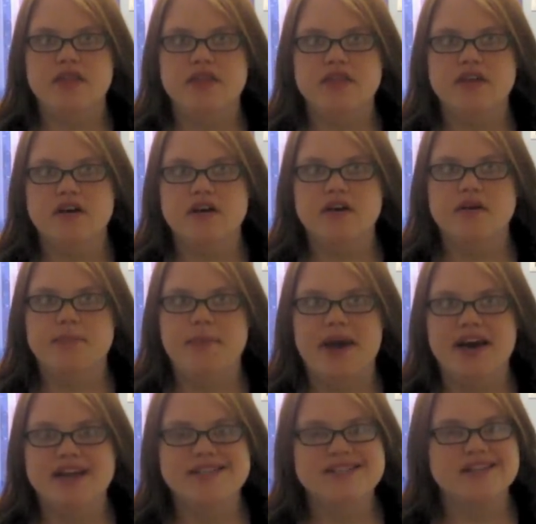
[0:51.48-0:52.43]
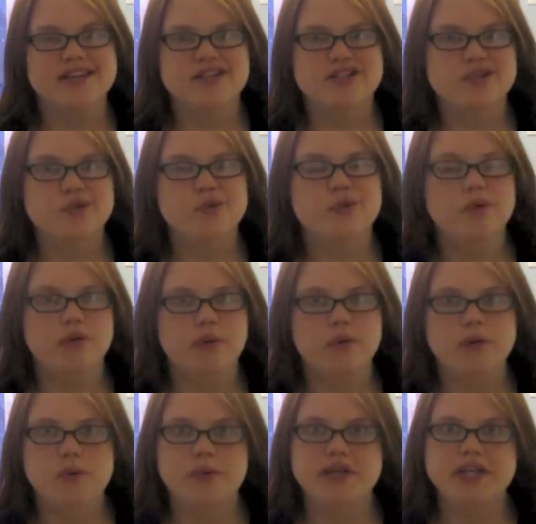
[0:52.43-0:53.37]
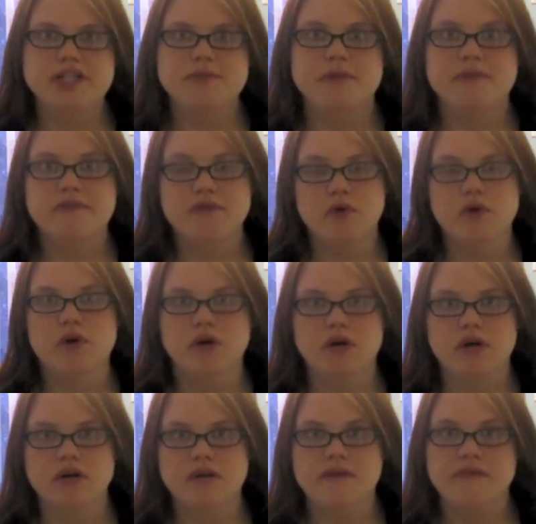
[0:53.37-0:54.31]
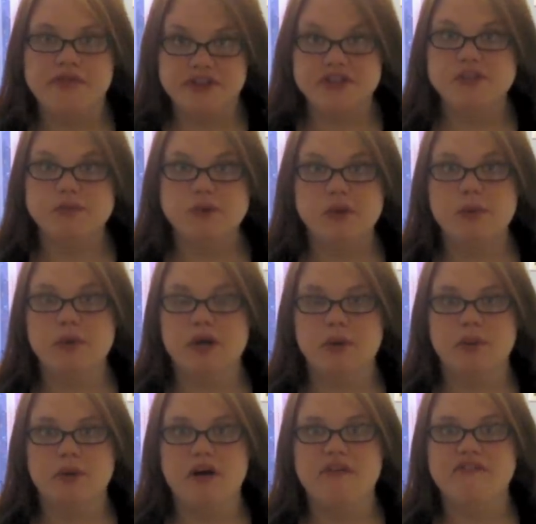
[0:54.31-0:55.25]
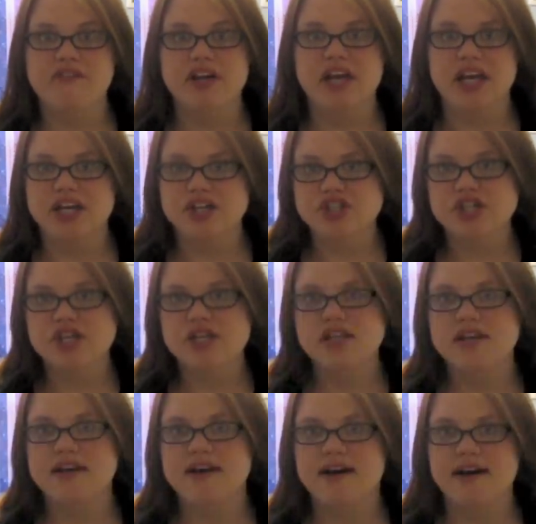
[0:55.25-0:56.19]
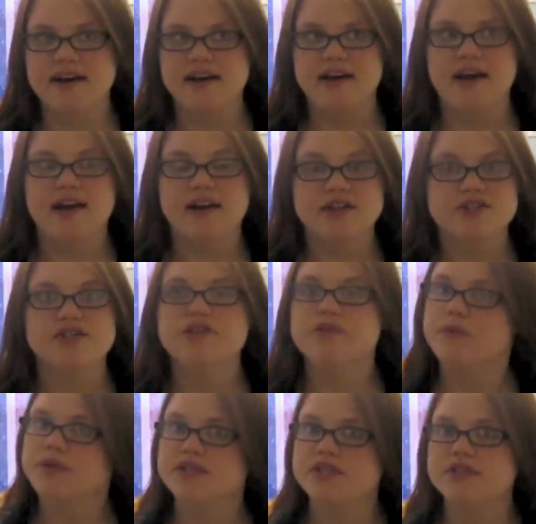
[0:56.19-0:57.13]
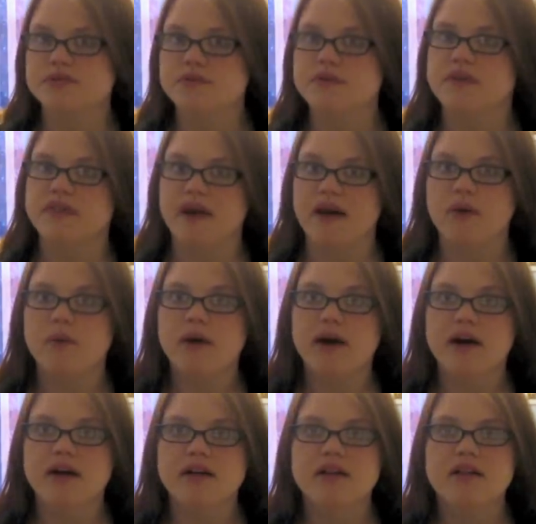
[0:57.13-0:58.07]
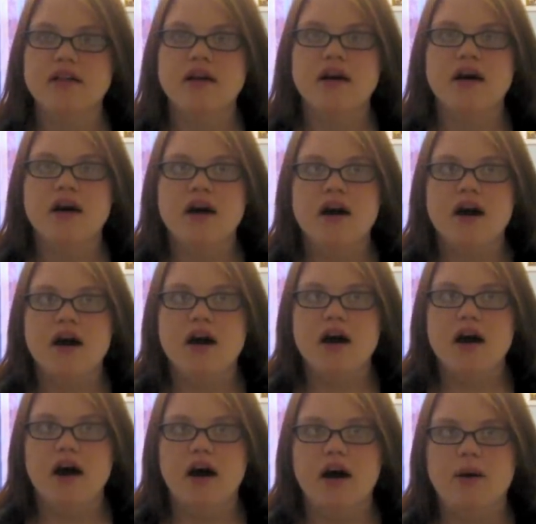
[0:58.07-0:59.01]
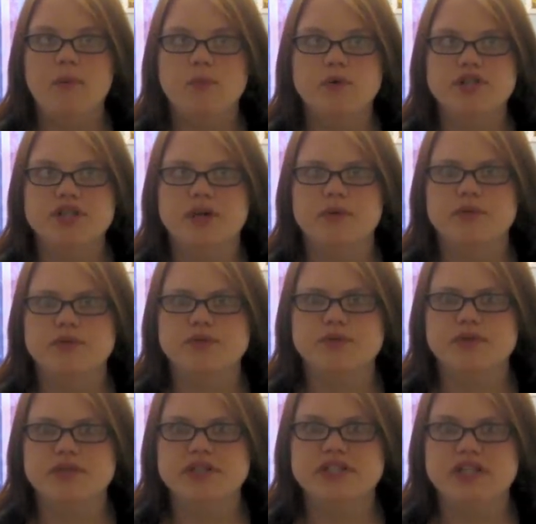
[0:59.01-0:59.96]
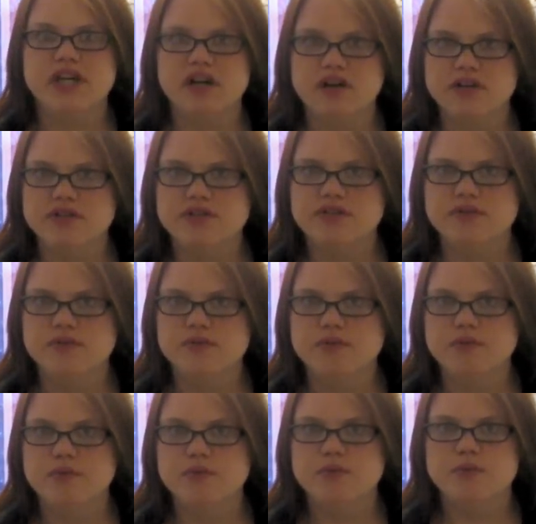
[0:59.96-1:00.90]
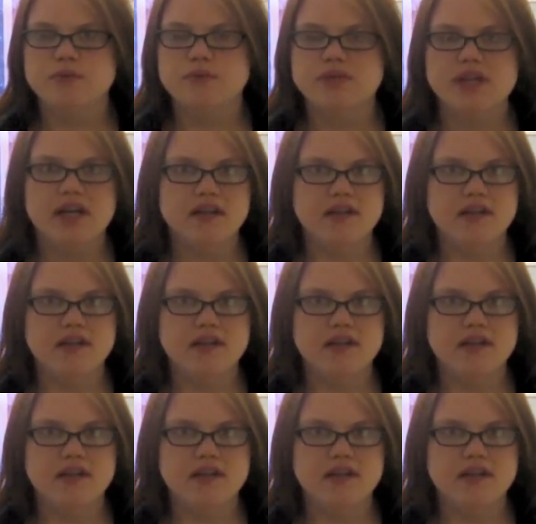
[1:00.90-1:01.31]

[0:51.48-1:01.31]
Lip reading: the past like 2 or 3 weeks before this week when I went on vacation, I actually wasn't doing that well, which I was really scared to tell